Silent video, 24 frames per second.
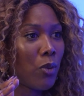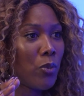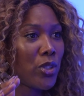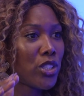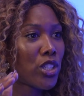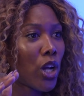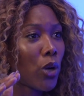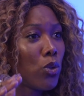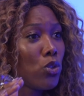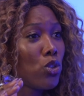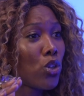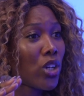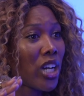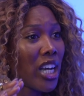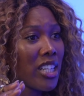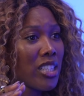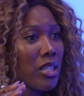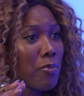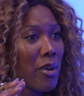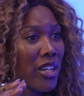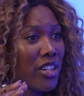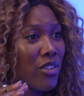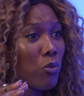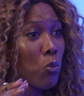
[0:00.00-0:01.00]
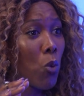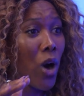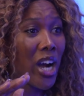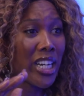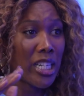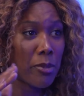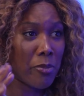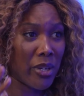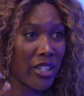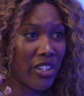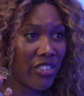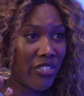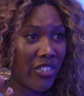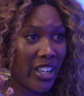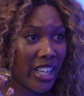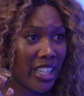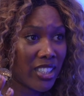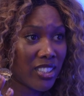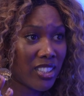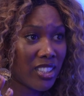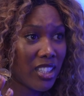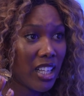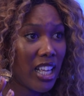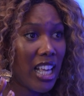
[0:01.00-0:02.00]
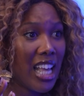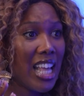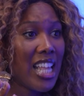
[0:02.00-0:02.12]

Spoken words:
We don't look at the wider benefits